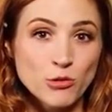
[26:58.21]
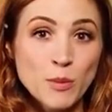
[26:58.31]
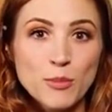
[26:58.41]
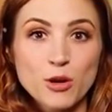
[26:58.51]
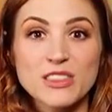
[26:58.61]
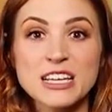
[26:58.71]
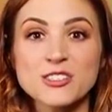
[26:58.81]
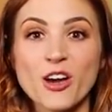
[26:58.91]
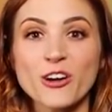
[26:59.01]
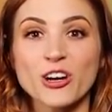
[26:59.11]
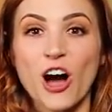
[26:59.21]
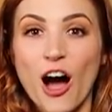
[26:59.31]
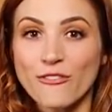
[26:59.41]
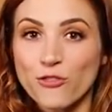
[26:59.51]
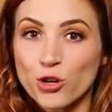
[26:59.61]
Remember, these are
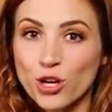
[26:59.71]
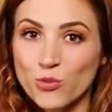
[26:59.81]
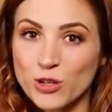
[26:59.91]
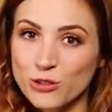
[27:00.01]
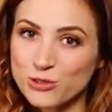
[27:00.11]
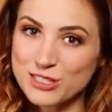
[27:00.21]
gone for good when you